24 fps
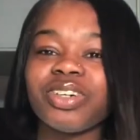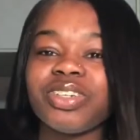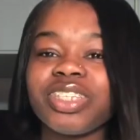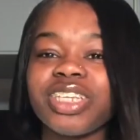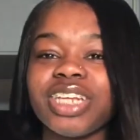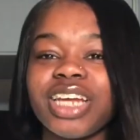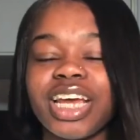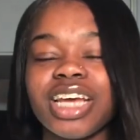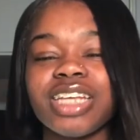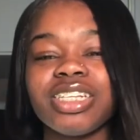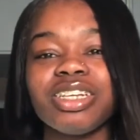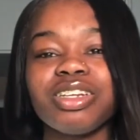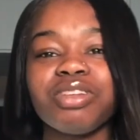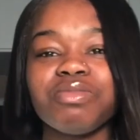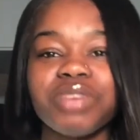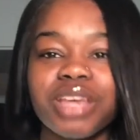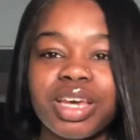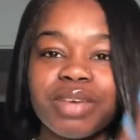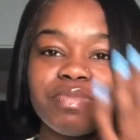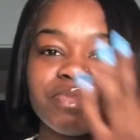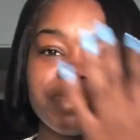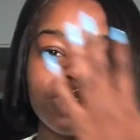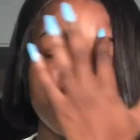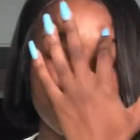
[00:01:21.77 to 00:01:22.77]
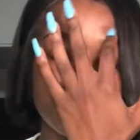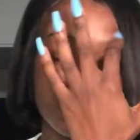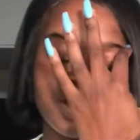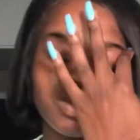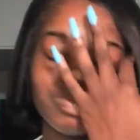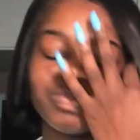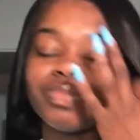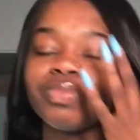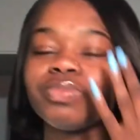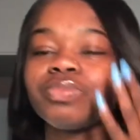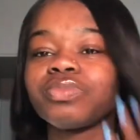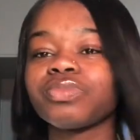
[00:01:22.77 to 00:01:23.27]
today is gonna be a mini
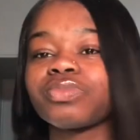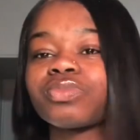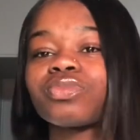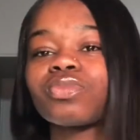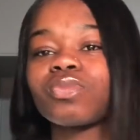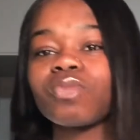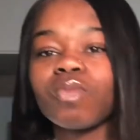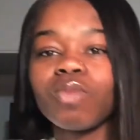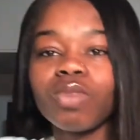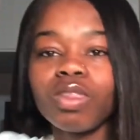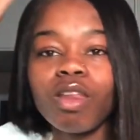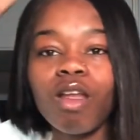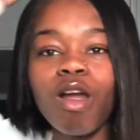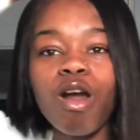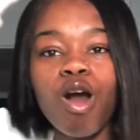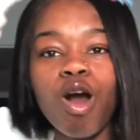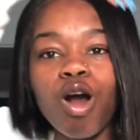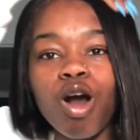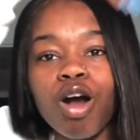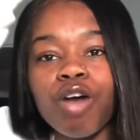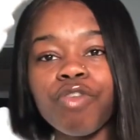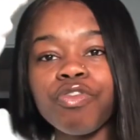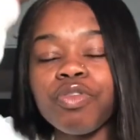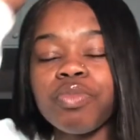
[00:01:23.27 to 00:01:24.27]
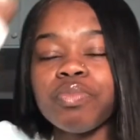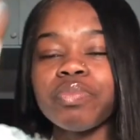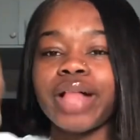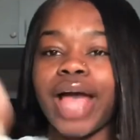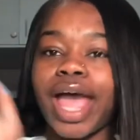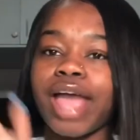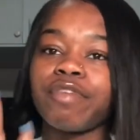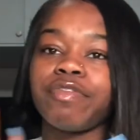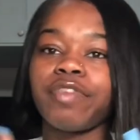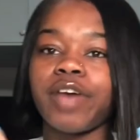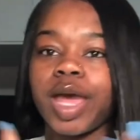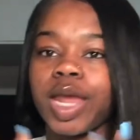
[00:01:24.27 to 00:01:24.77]
haul from Black
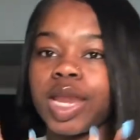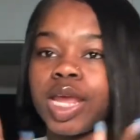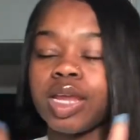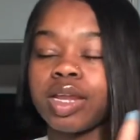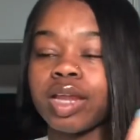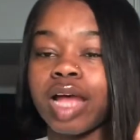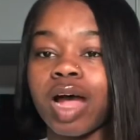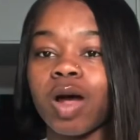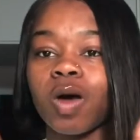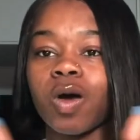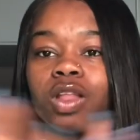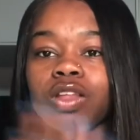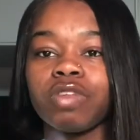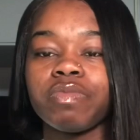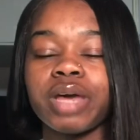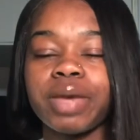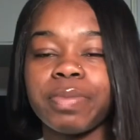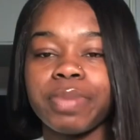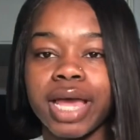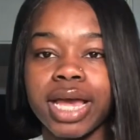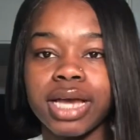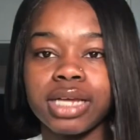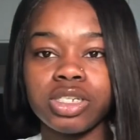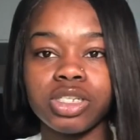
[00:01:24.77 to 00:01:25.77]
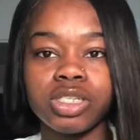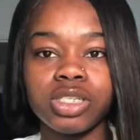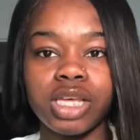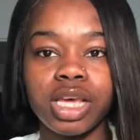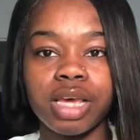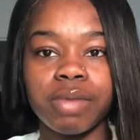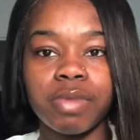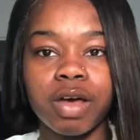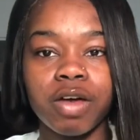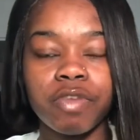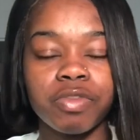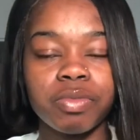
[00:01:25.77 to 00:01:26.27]
Friday. Not all of my packages
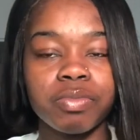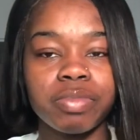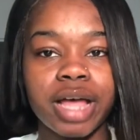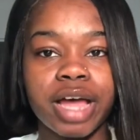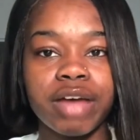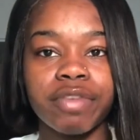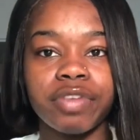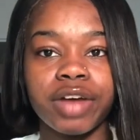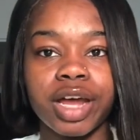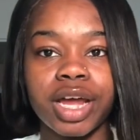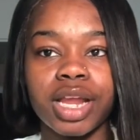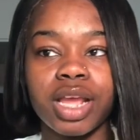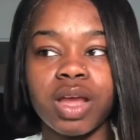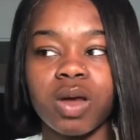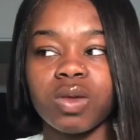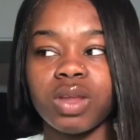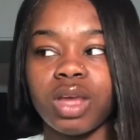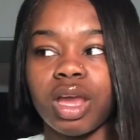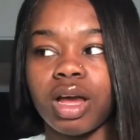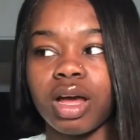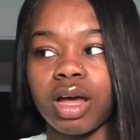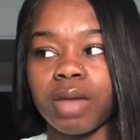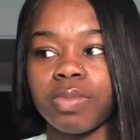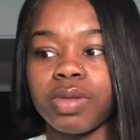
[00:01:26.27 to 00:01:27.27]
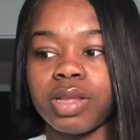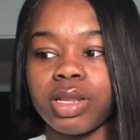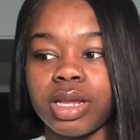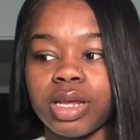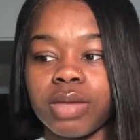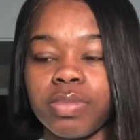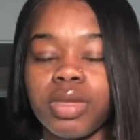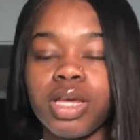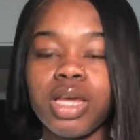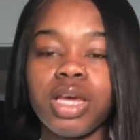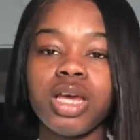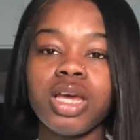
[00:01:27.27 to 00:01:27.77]
came out from Black Friday, only a couple of
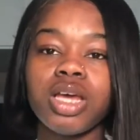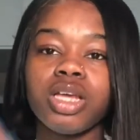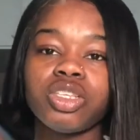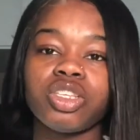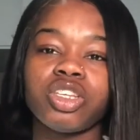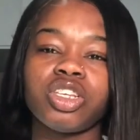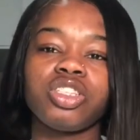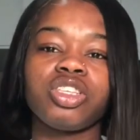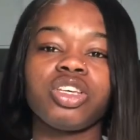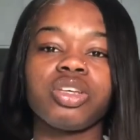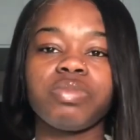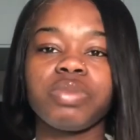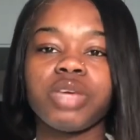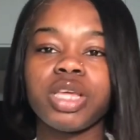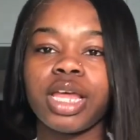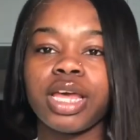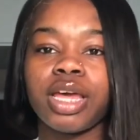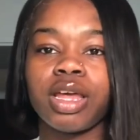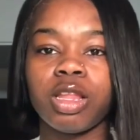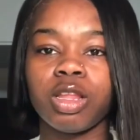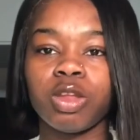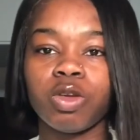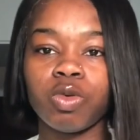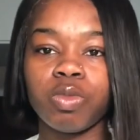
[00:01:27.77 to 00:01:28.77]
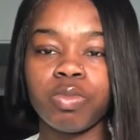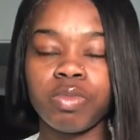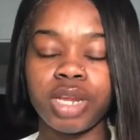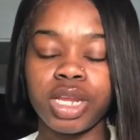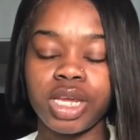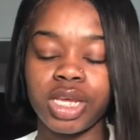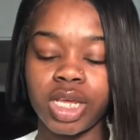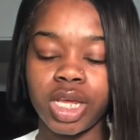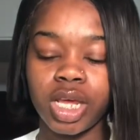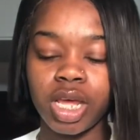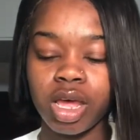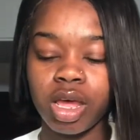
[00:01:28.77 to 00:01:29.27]
them. So it's gonna be like a little
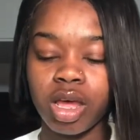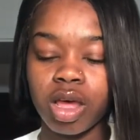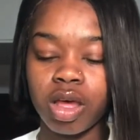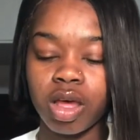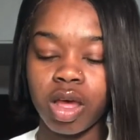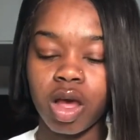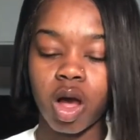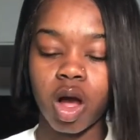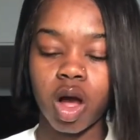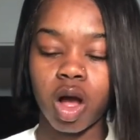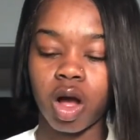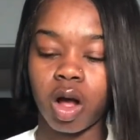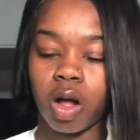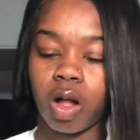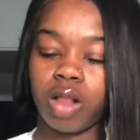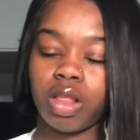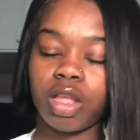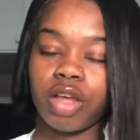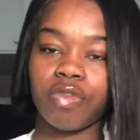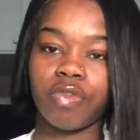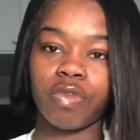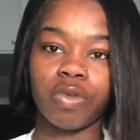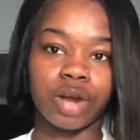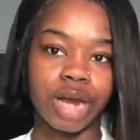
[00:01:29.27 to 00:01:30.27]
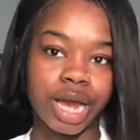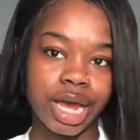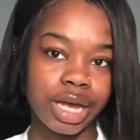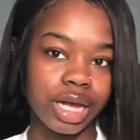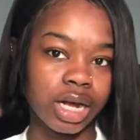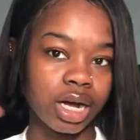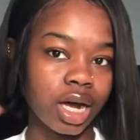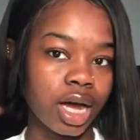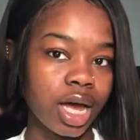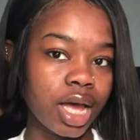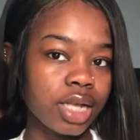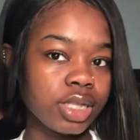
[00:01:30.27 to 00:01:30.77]
mini haul of what I
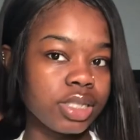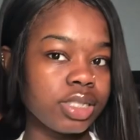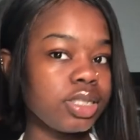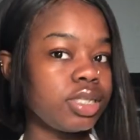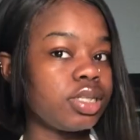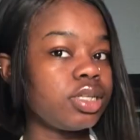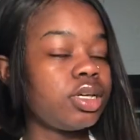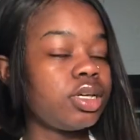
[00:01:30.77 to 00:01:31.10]
got.